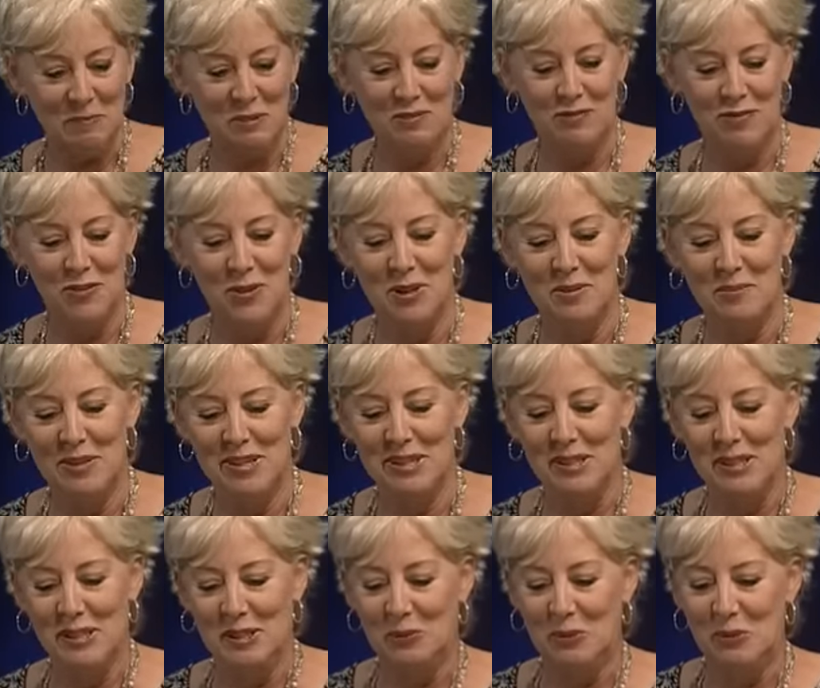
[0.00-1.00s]

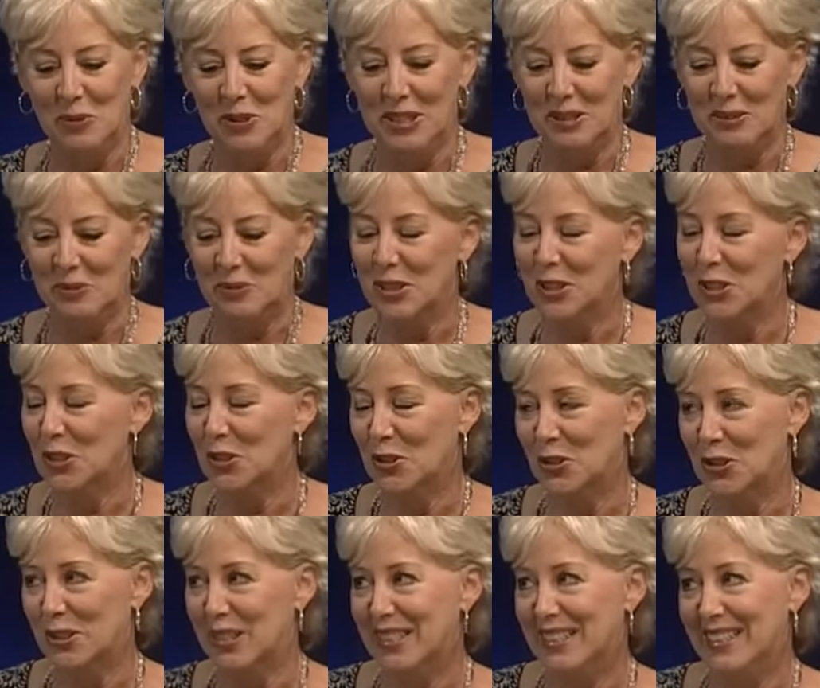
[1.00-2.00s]
performance. What what is your
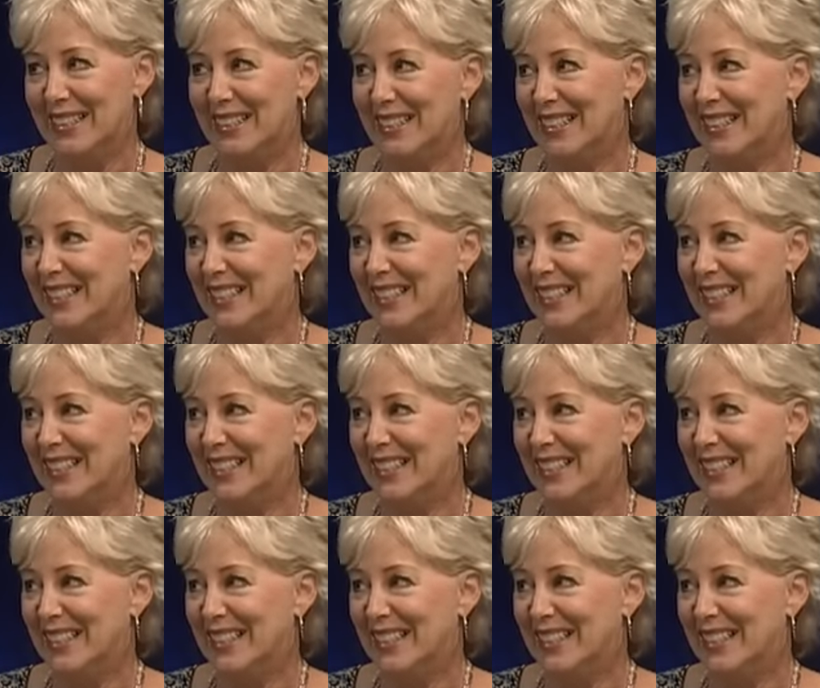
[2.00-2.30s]
critique?